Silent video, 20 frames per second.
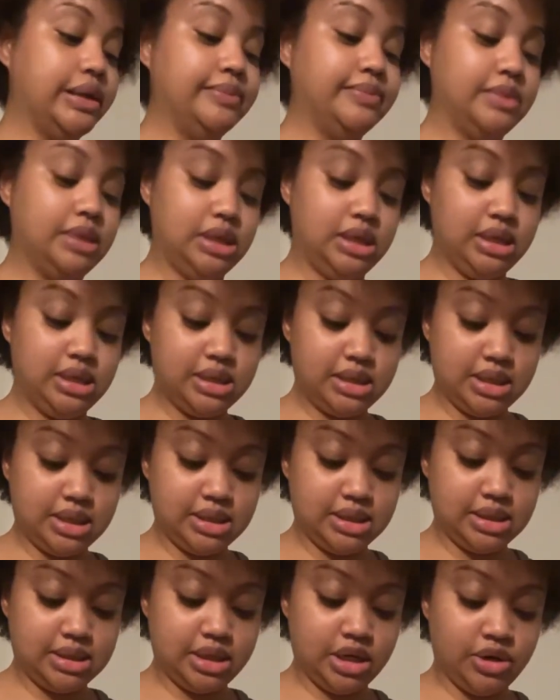This
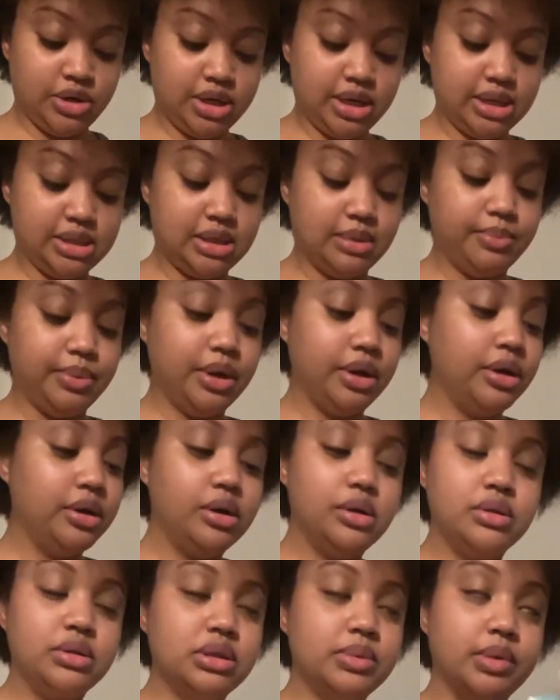is Iridescent Pearl.
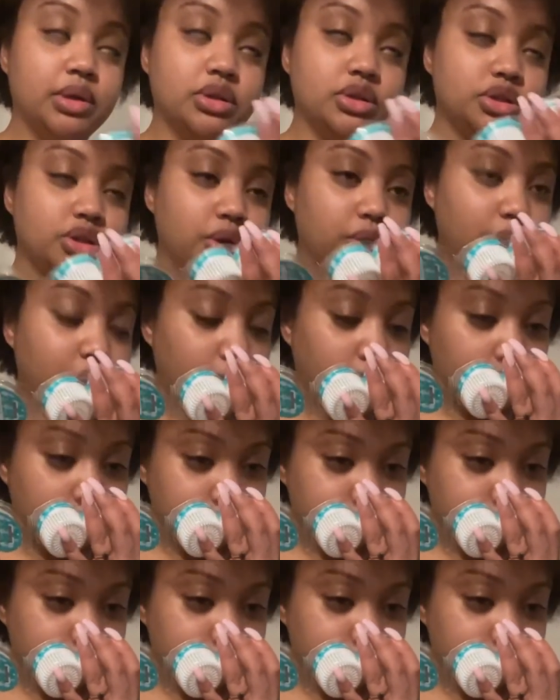It smells so good.